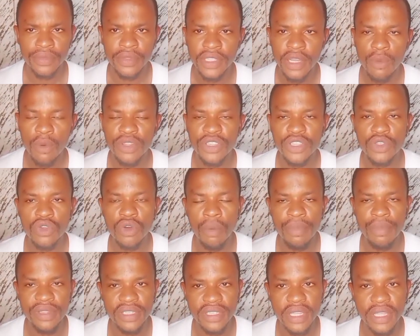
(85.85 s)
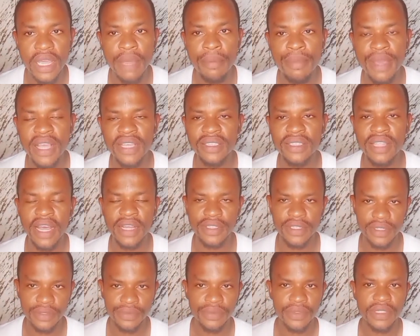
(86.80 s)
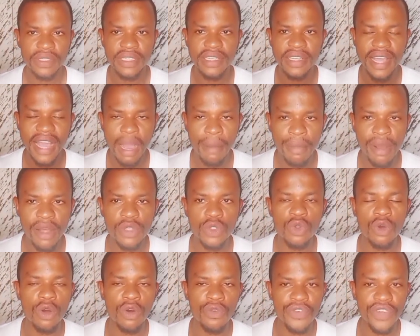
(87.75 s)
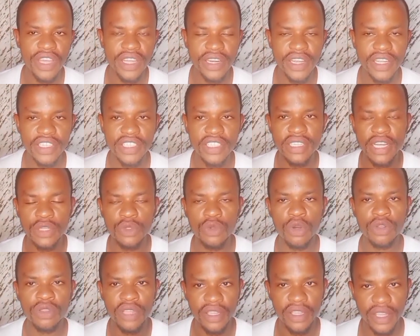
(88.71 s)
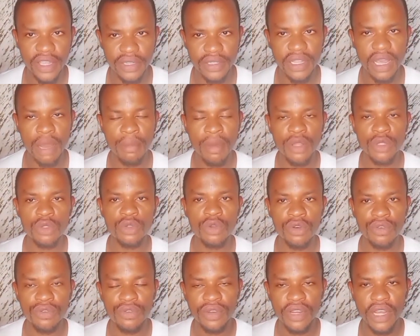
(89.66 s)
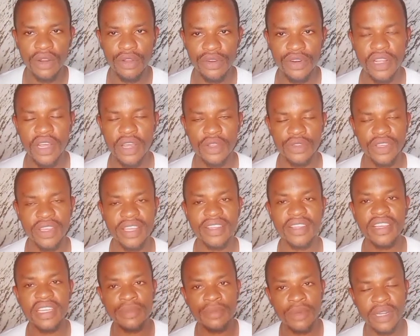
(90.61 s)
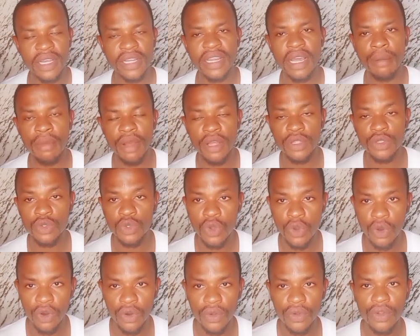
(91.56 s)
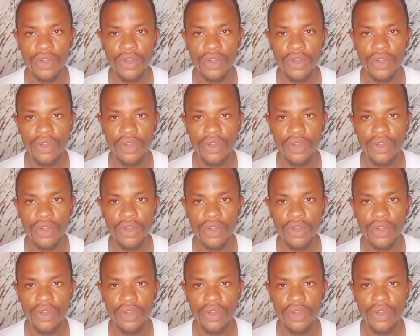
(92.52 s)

Now, what is obesity? It means that the amount of energy that you're taking, the amount of calories that you're taking, is more than the amount you're